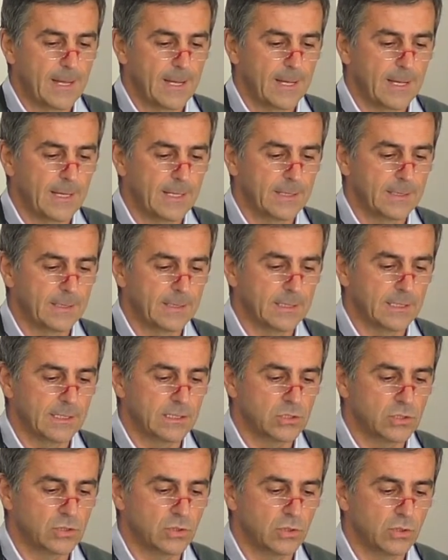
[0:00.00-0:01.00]
And I'll
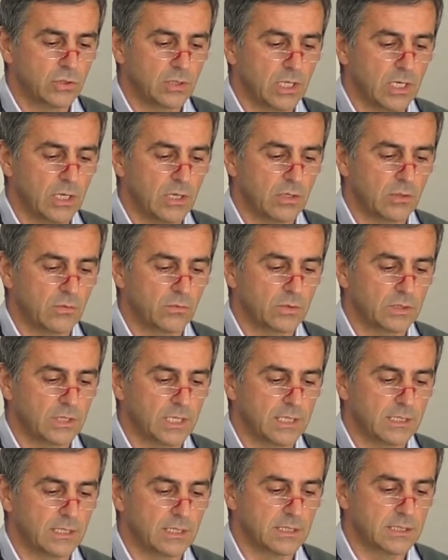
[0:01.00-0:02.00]
show you now what
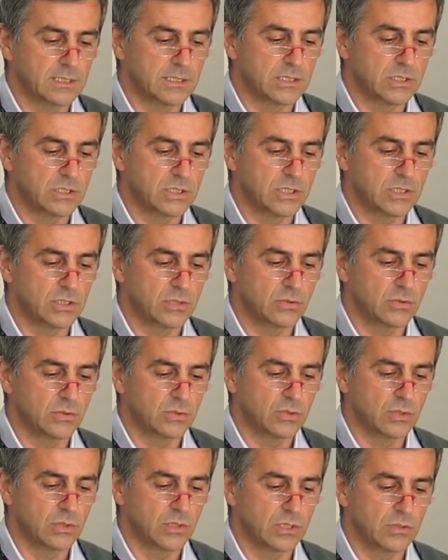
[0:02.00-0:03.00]
retinal surgeons do
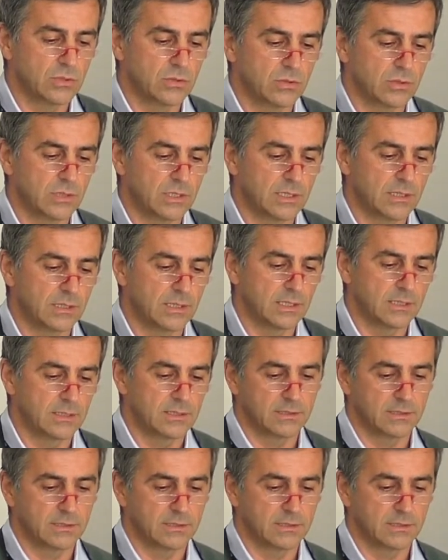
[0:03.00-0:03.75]
so that you can get.